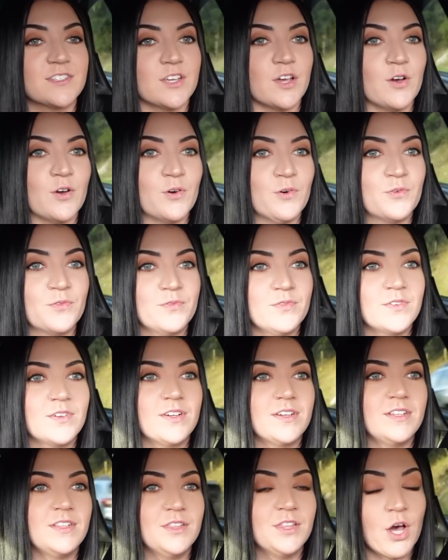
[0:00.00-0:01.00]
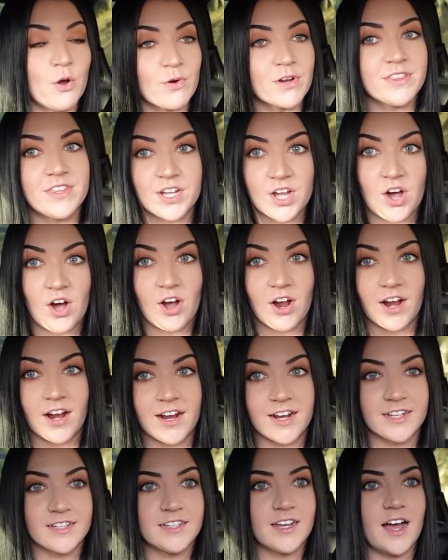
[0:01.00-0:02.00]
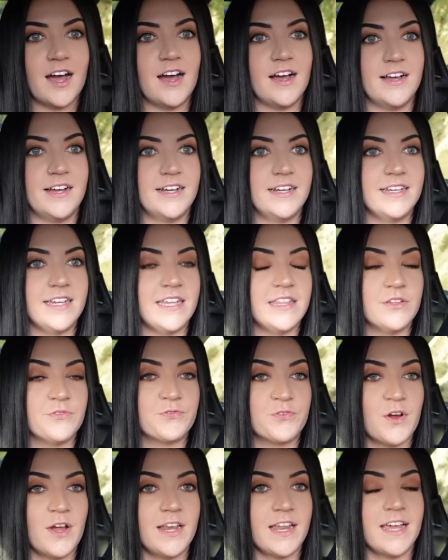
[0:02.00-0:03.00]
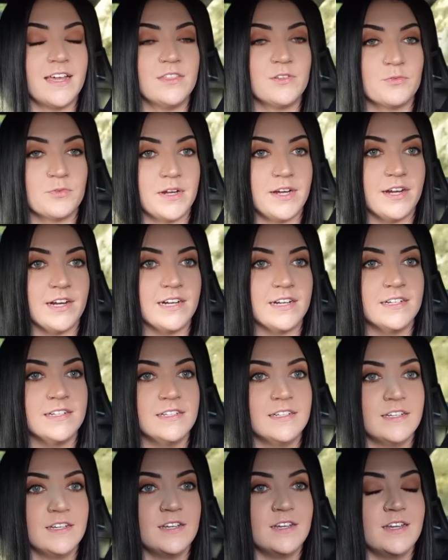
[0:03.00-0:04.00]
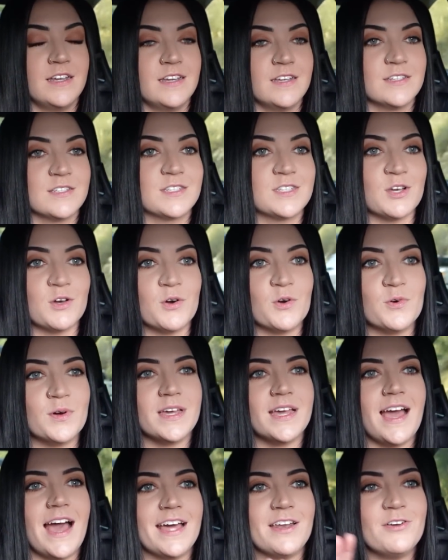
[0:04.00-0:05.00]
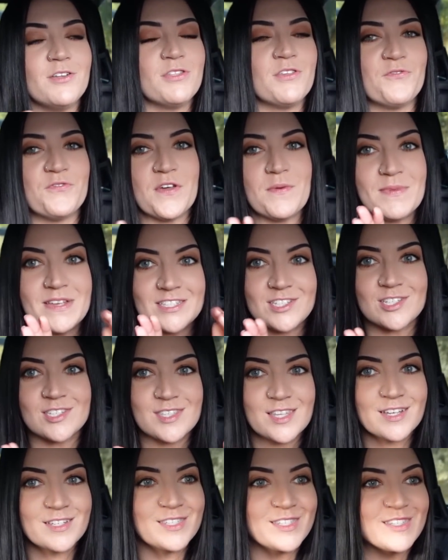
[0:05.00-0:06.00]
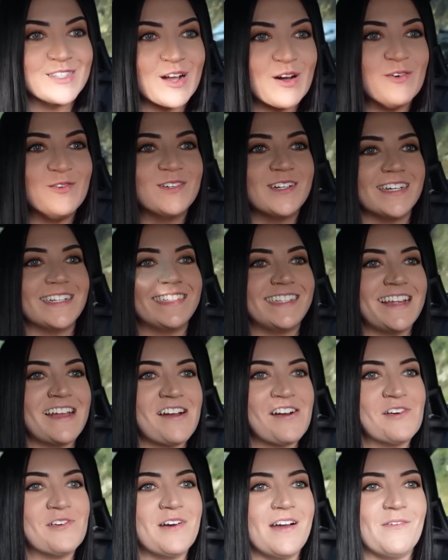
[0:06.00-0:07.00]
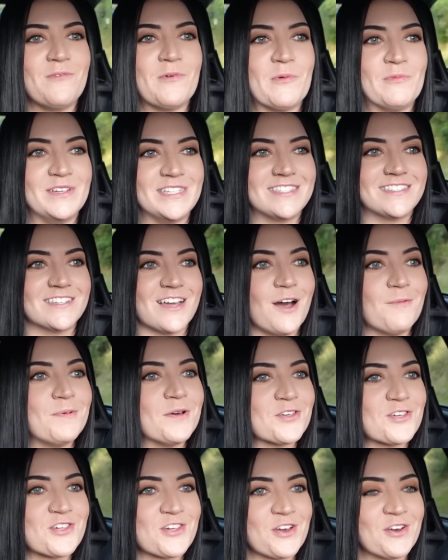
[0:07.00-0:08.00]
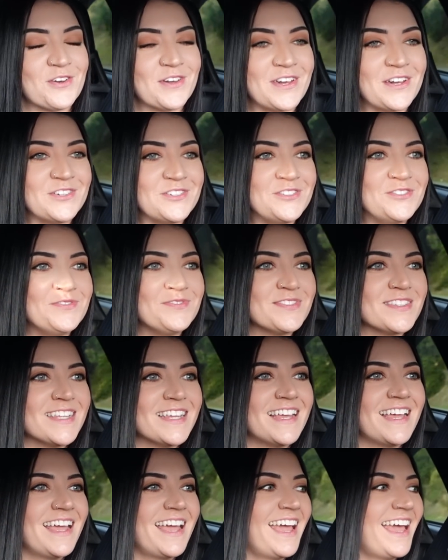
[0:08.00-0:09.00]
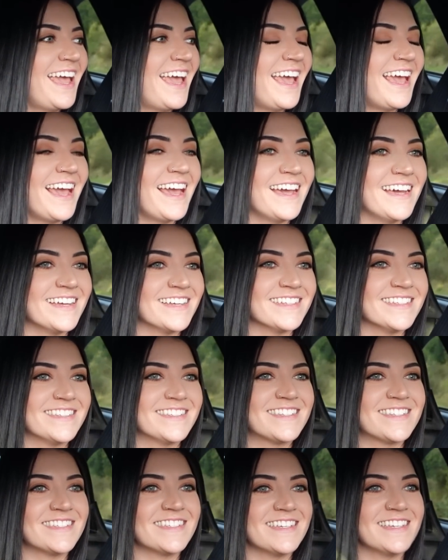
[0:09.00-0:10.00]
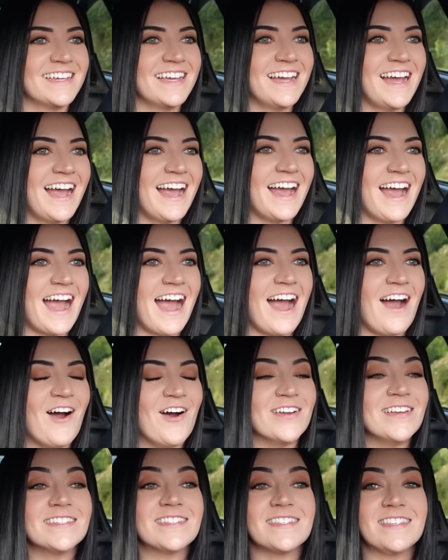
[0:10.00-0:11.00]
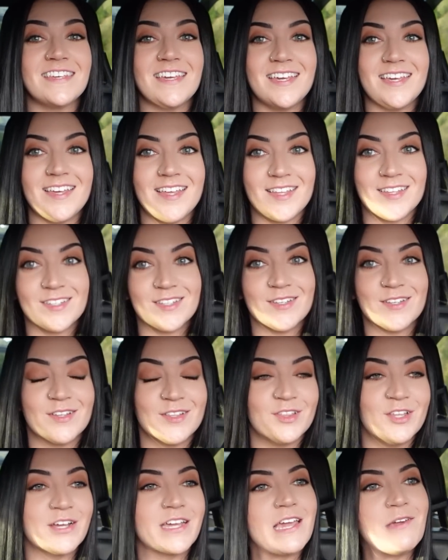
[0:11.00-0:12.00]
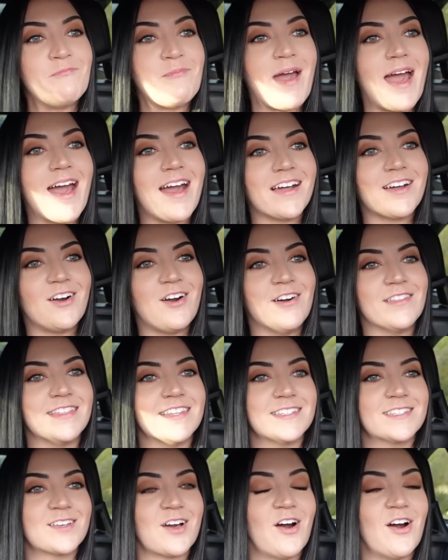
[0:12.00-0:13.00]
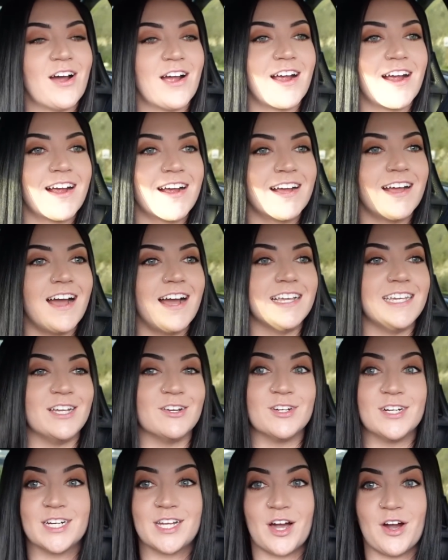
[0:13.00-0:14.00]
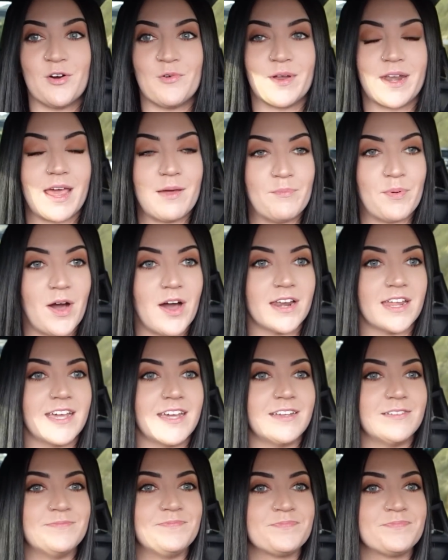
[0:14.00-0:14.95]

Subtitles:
So lowered the car in the front and the rear. So I don't know, the fitment just looks so good now. When we stop, I'll show you. And honestly, looking back on this car a year ago when I bought it,